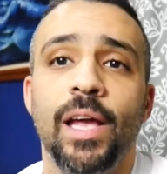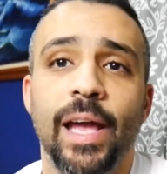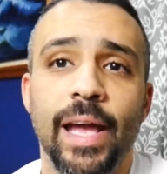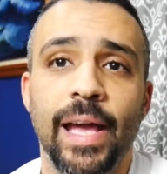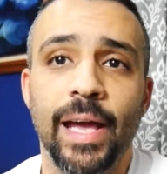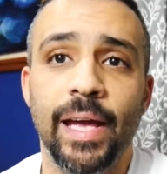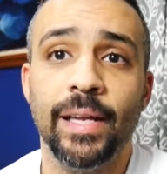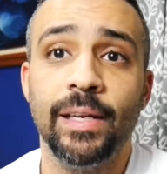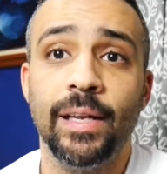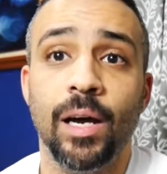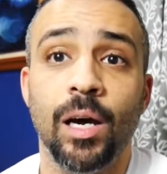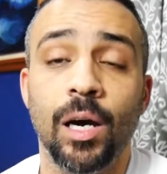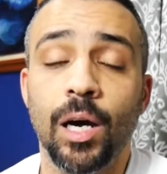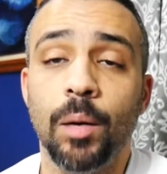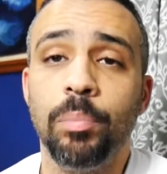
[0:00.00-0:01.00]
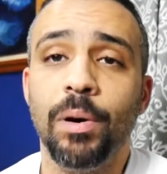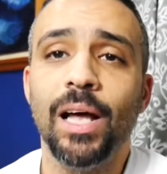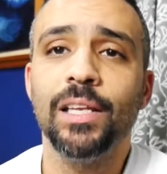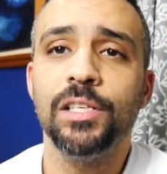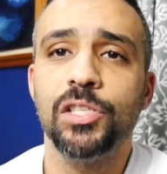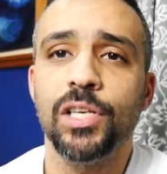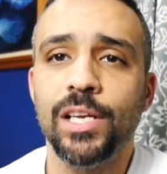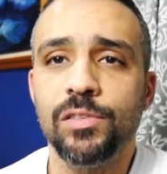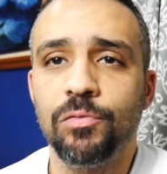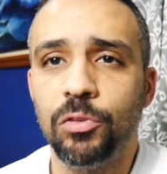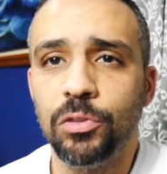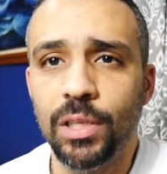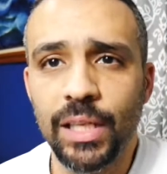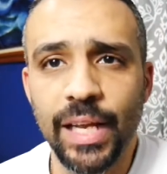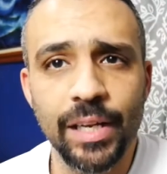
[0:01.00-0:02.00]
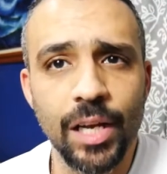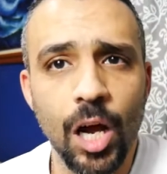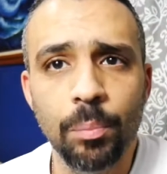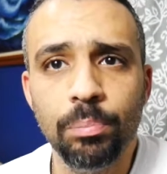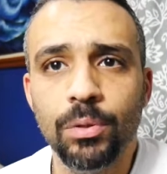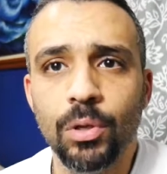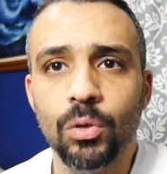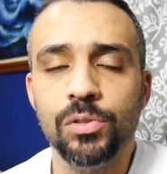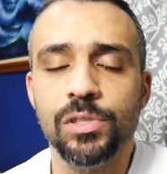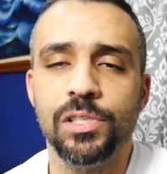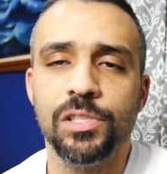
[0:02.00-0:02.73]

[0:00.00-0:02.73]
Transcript: and uh, apologize for the late uploads.